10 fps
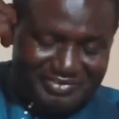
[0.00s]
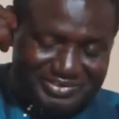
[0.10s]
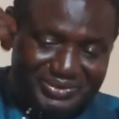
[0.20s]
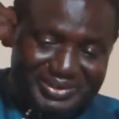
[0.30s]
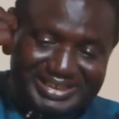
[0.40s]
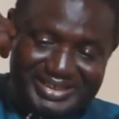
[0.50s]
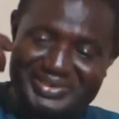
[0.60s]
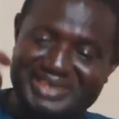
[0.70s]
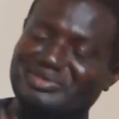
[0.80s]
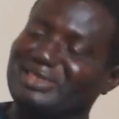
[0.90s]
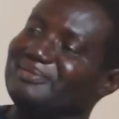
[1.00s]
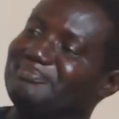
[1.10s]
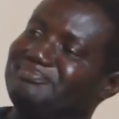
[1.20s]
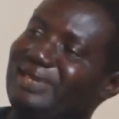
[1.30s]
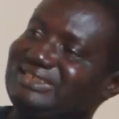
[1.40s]
would have thought that that would have been
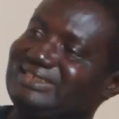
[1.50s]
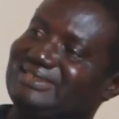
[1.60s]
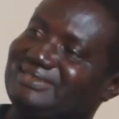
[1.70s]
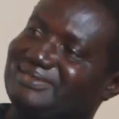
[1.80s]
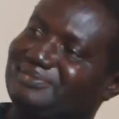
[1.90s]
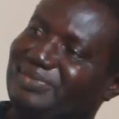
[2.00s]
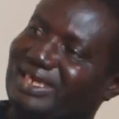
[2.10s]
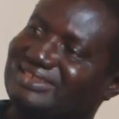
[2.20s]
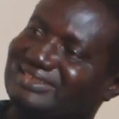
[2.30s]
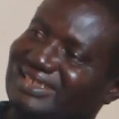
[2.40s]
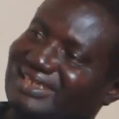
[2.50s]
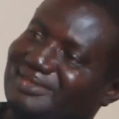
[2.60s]
the best practice